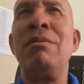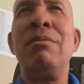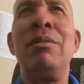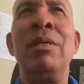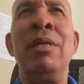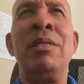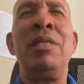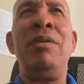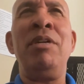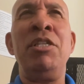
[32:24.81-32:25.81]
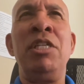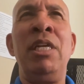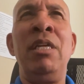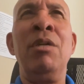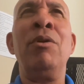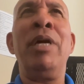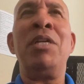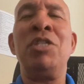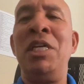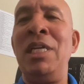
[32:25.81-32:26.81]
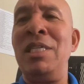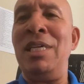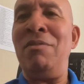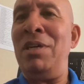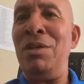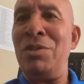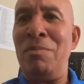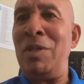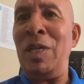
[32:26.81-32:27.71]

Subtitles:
TV Genie or Direct Genie TV or something